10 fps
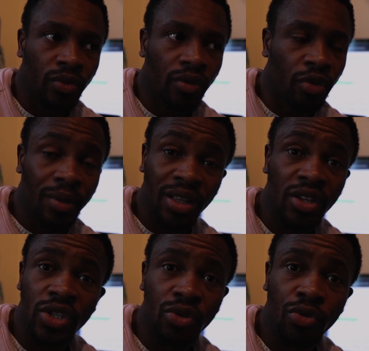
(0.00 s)
For me, I
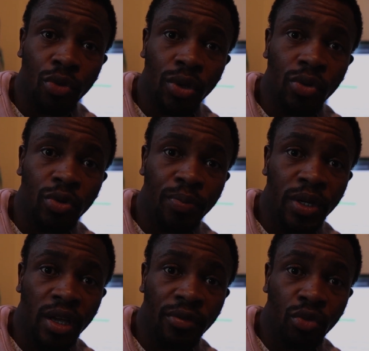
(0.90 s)
think it's a very good
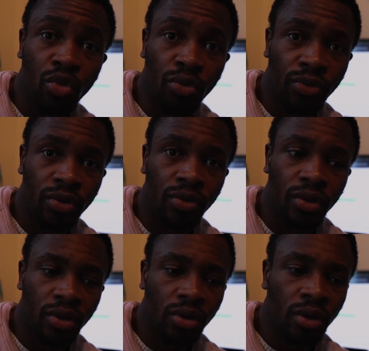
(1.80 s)
PDF to review,
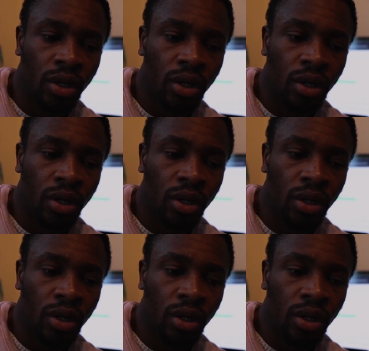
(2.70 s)
you know.